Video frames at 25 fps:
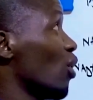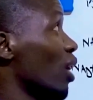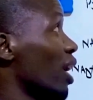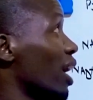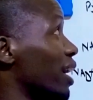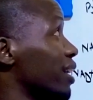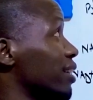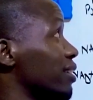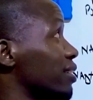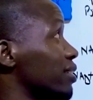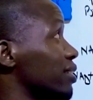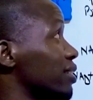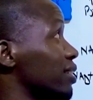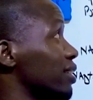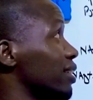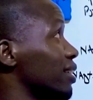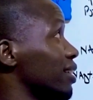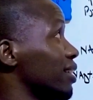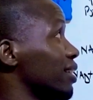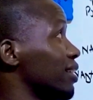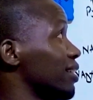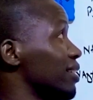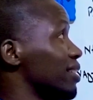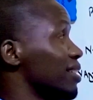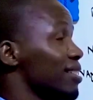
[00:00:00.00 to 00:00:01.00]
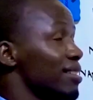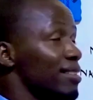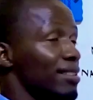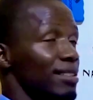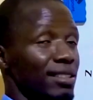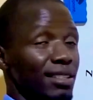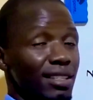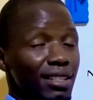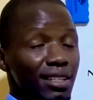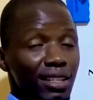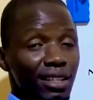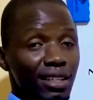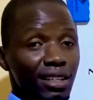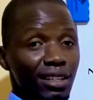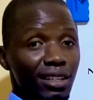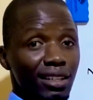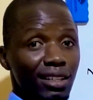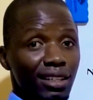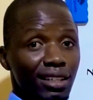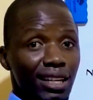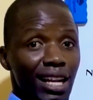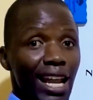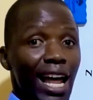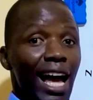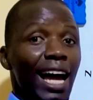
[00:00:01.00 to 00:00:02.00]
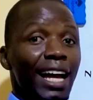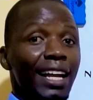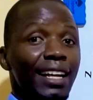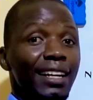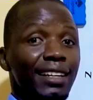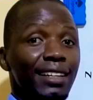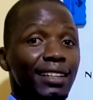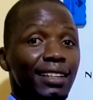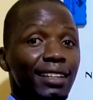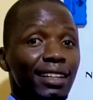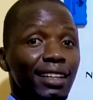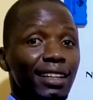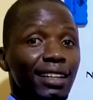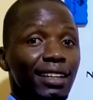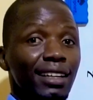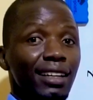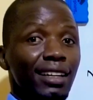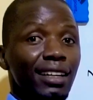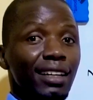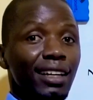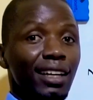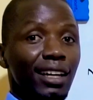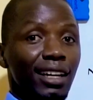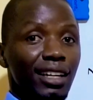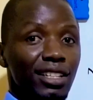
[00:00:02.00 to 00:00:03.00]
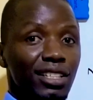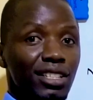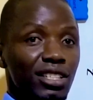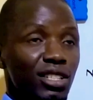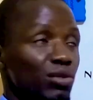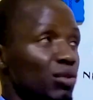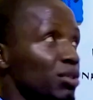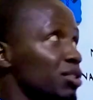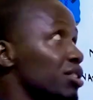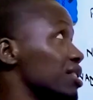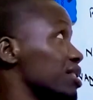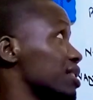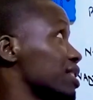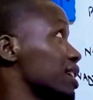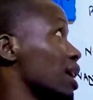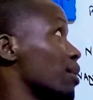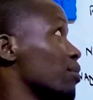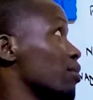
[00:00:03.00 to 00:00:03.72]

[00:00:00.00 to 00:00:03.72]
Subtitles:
add this NADH, which